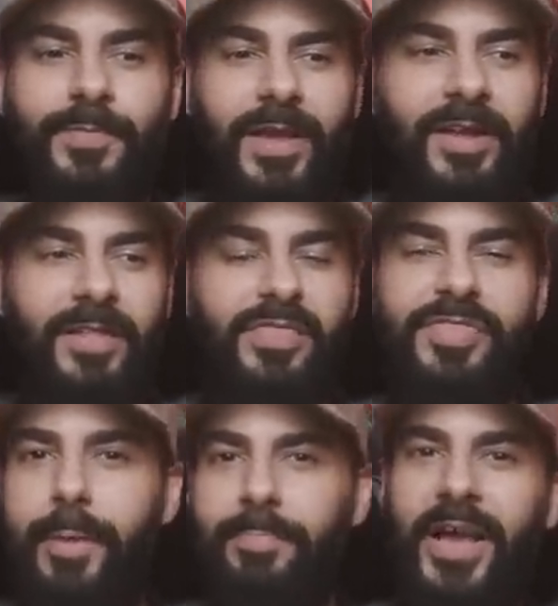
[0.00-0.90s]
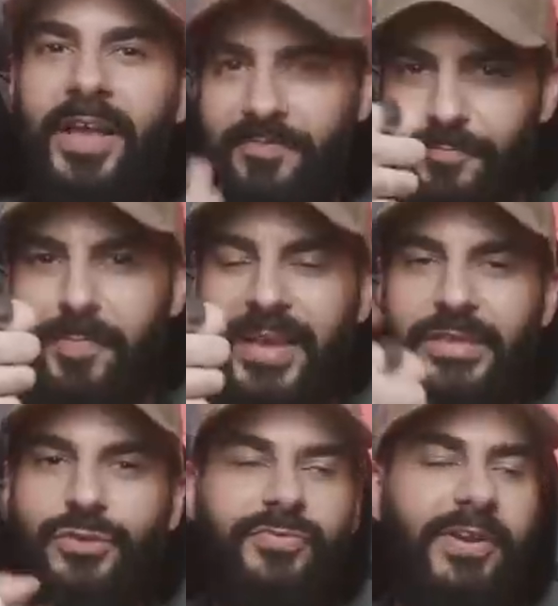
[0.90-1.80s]
Them kind of
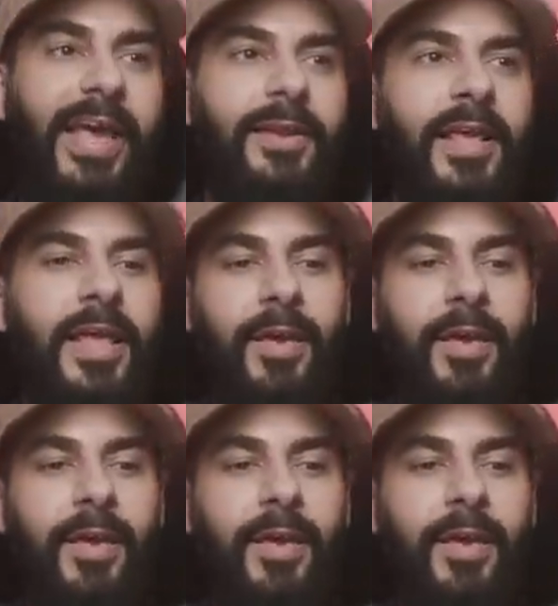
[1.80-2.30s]
making you forget.